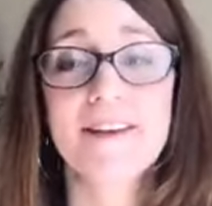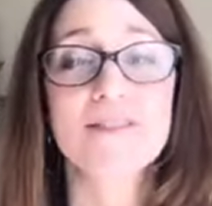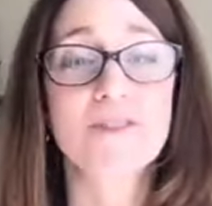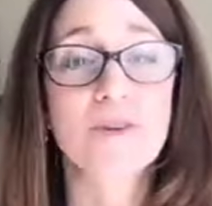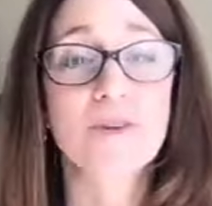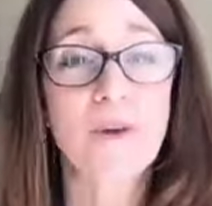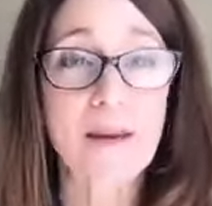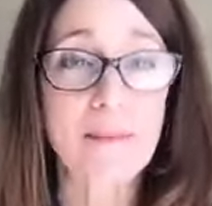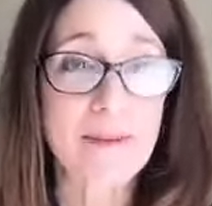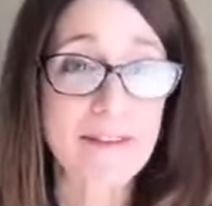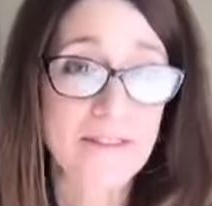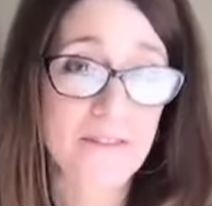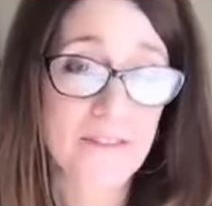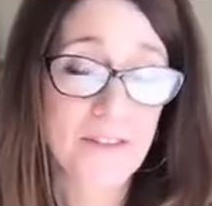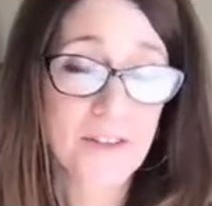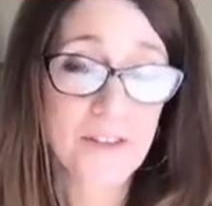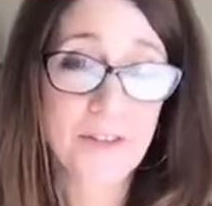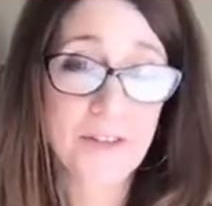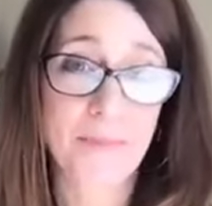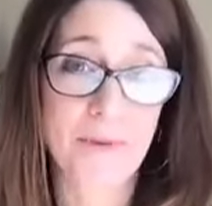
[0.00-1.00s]
So, Amy's
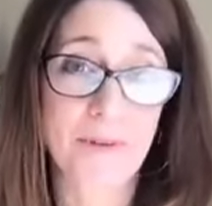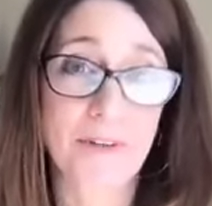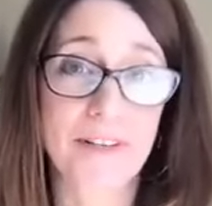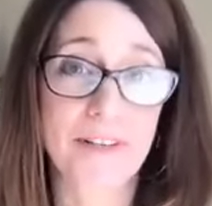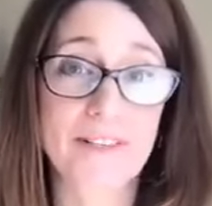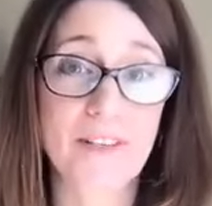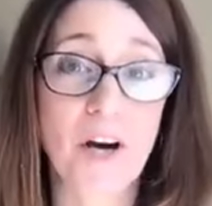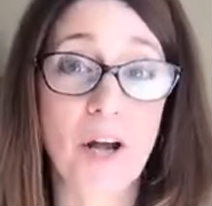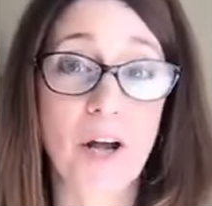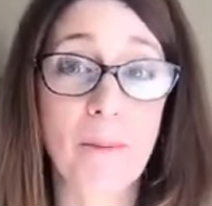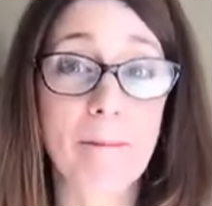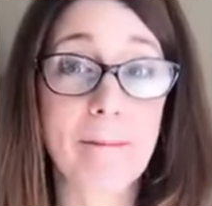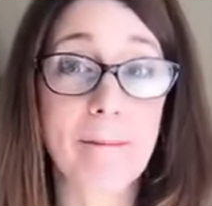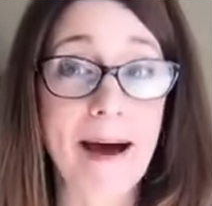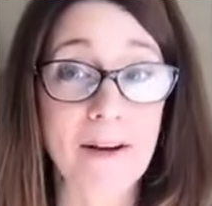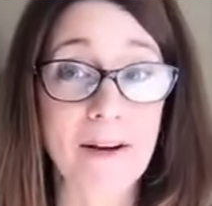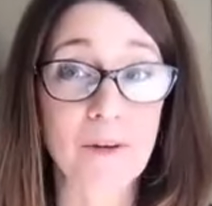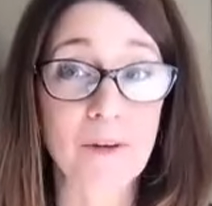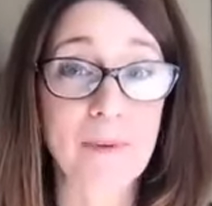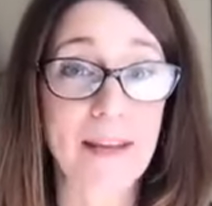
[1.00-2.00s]
first book is called
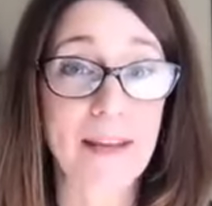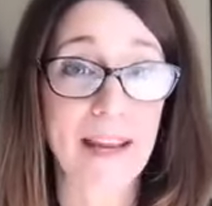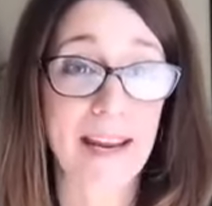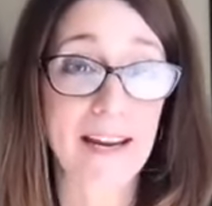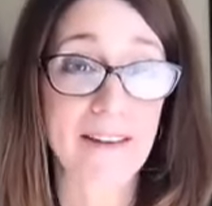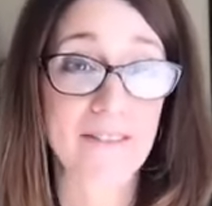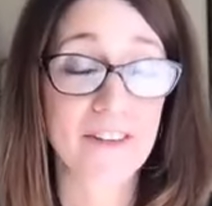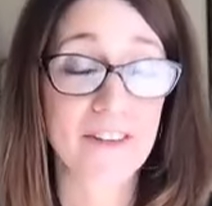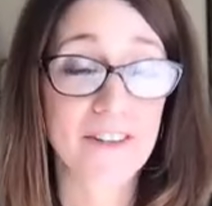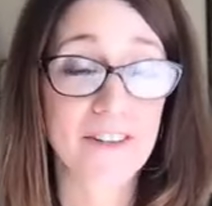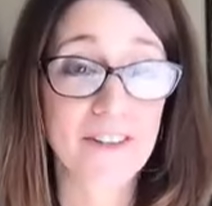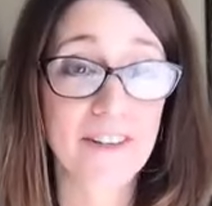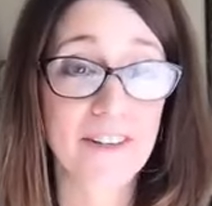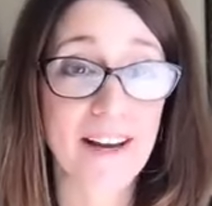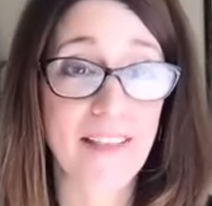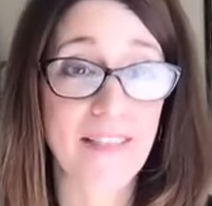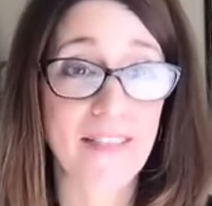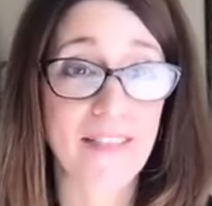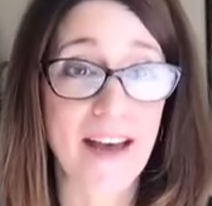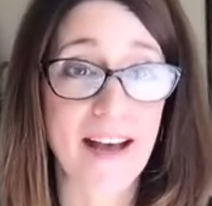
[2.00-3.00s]
Model Behavior,
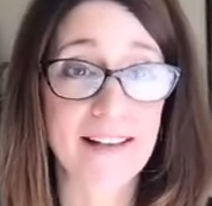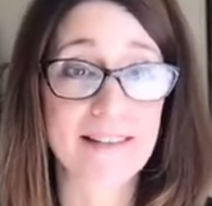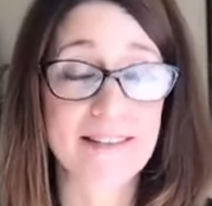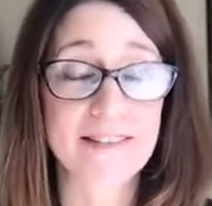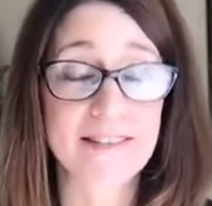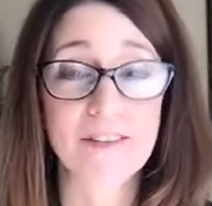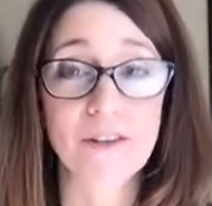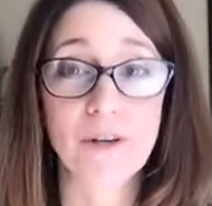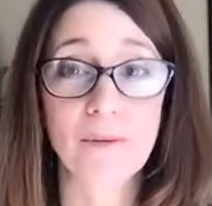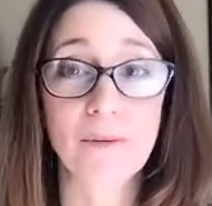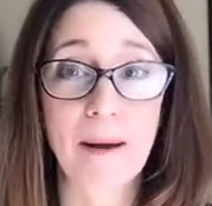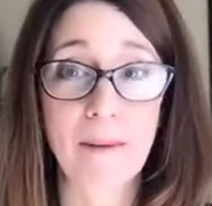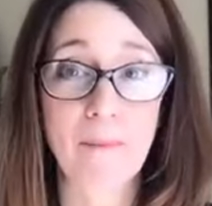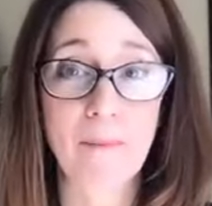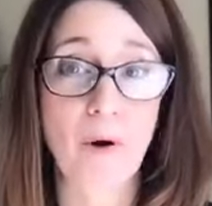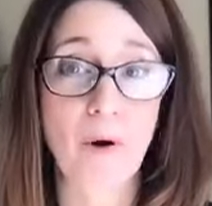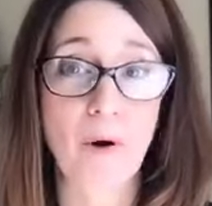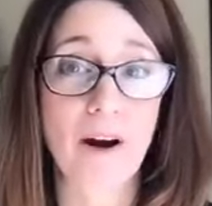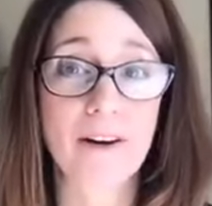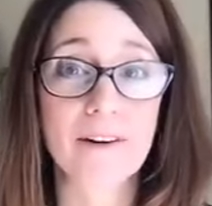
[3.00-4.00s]
and that's her
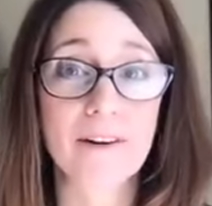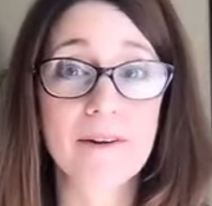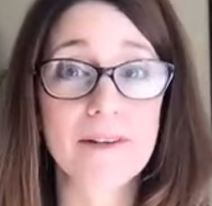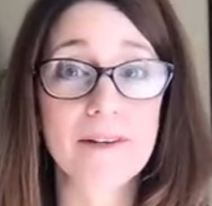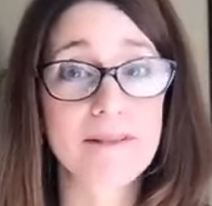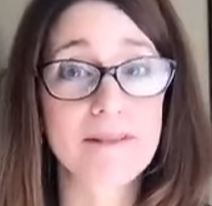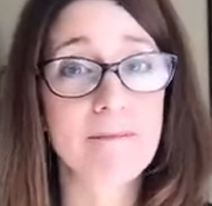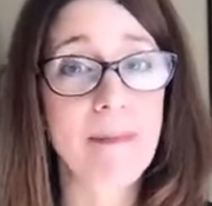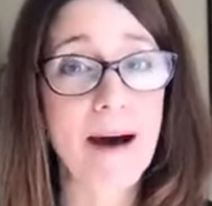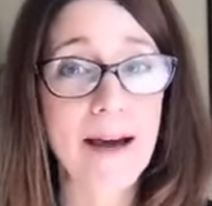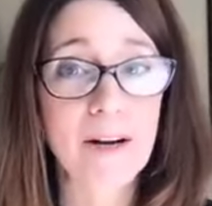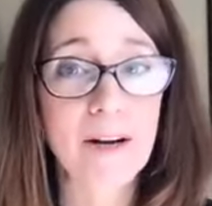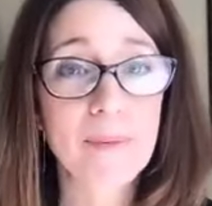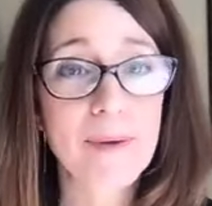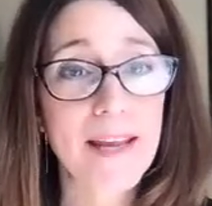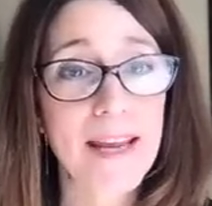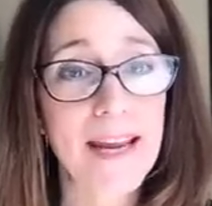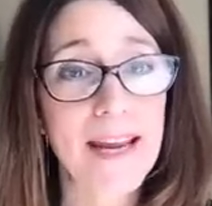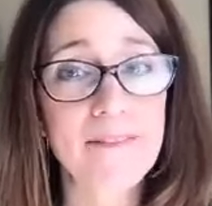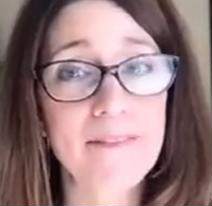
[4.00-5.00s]
memoir. It's Model
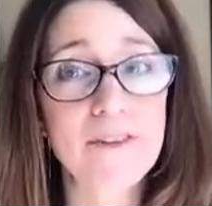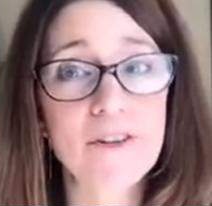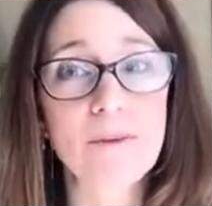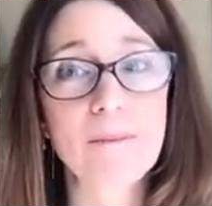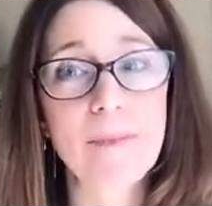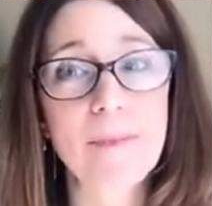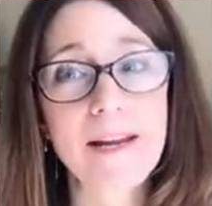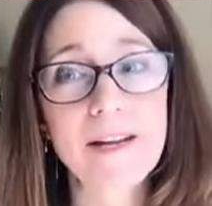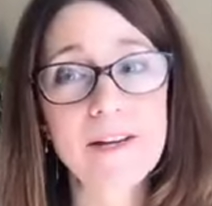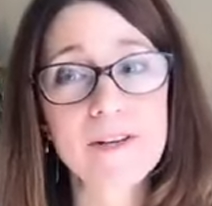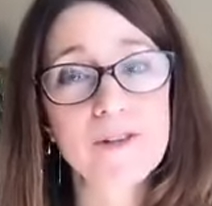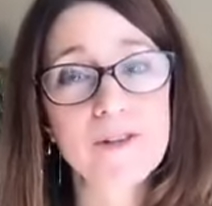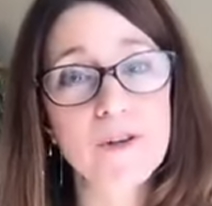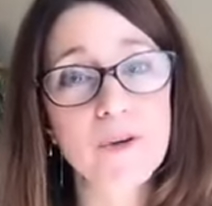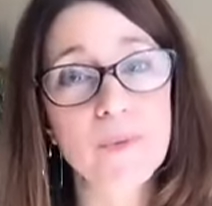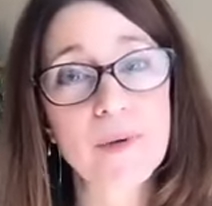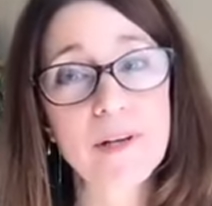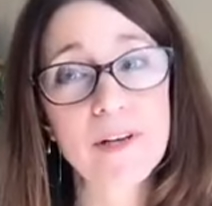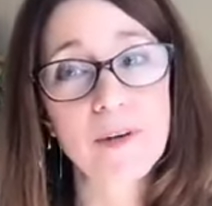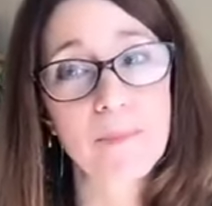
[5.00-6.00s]
Behavior Make Your
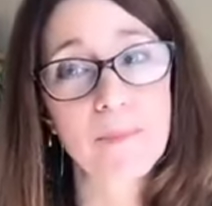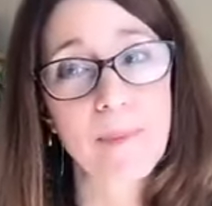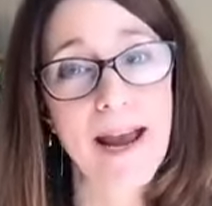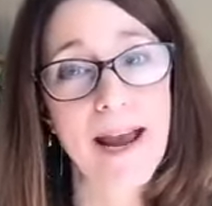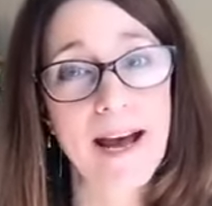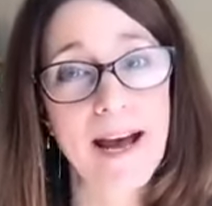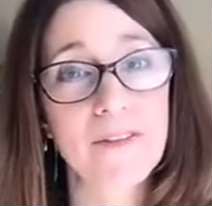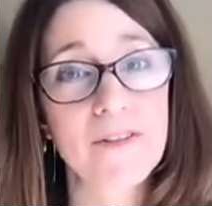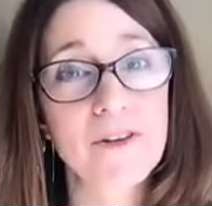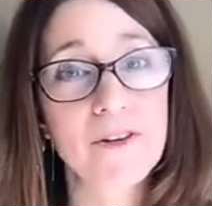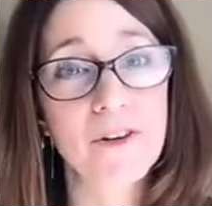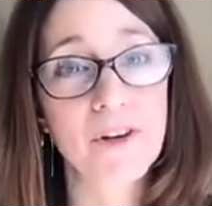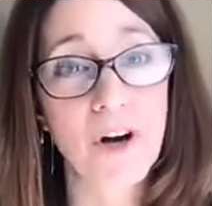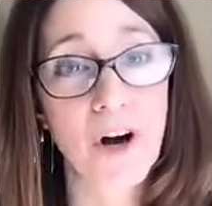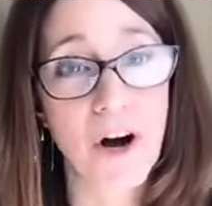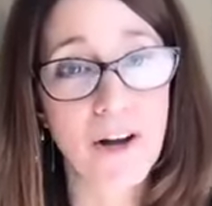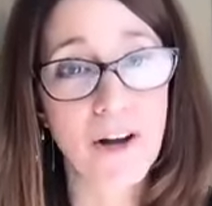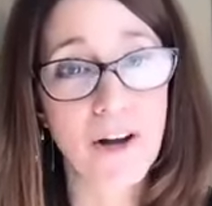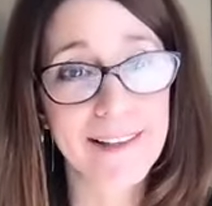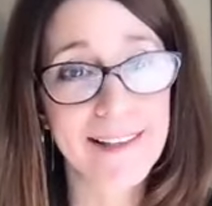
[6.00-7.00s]
Career Path Your
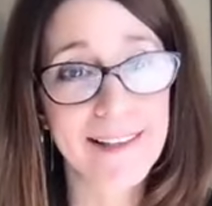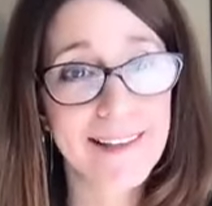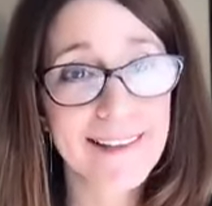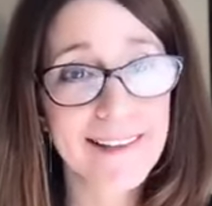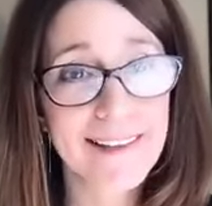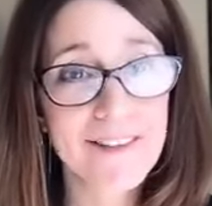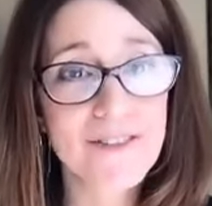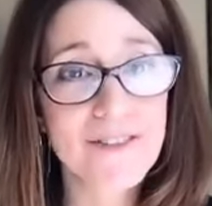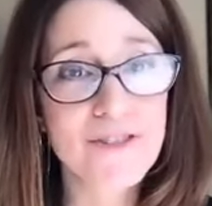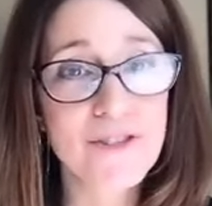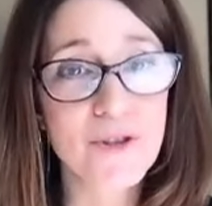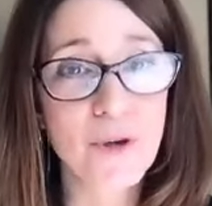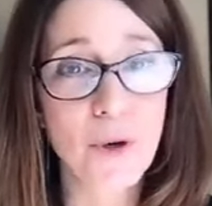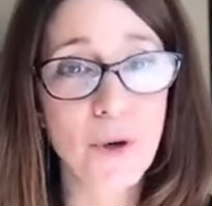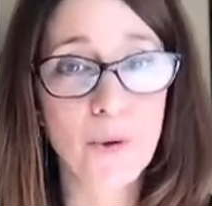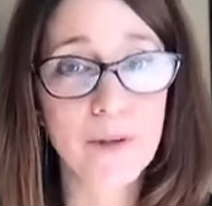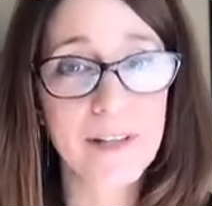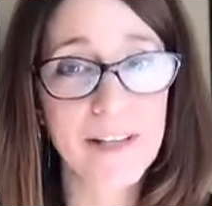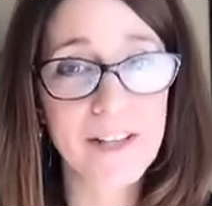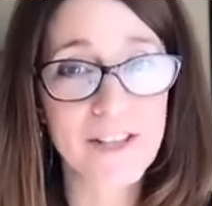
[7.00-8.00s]
Calling. You should
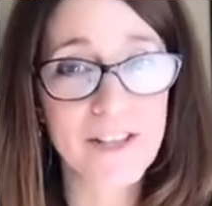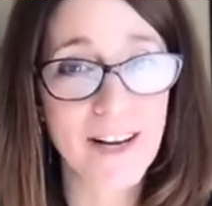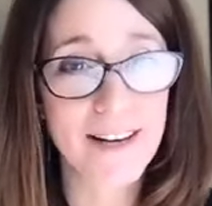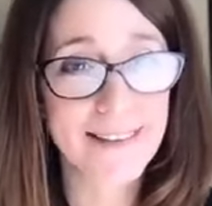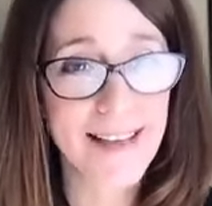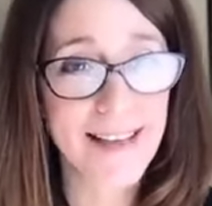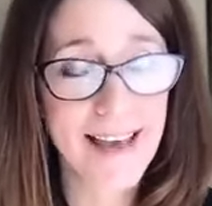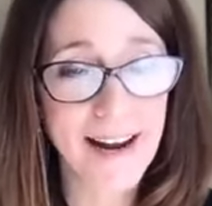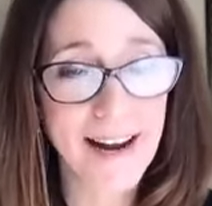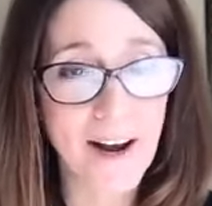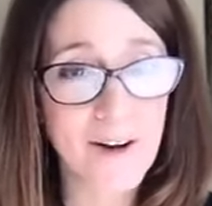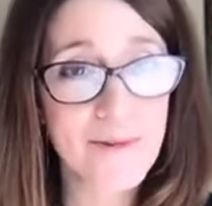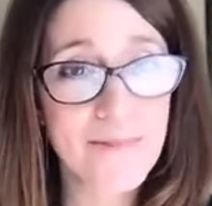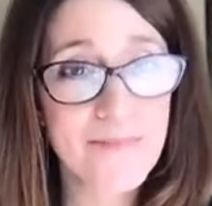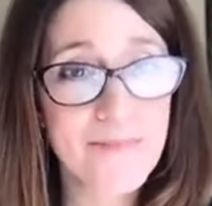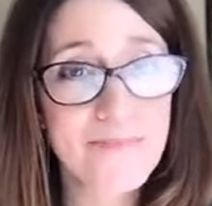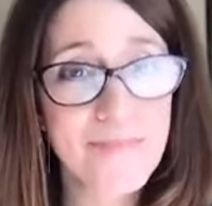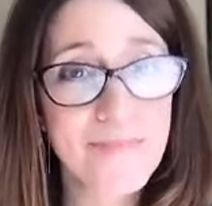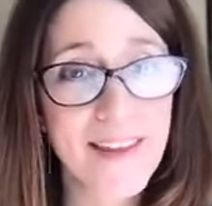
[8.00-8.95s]
totally check that out.